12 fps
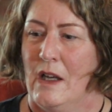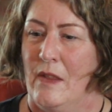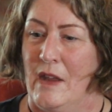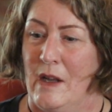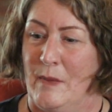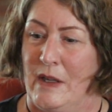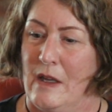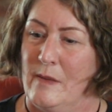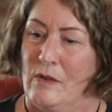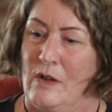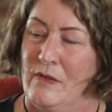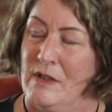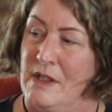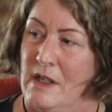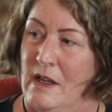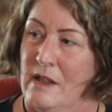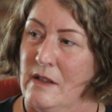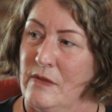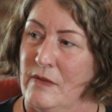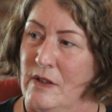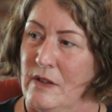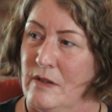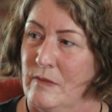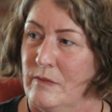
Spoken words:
And then I became a graphic designer for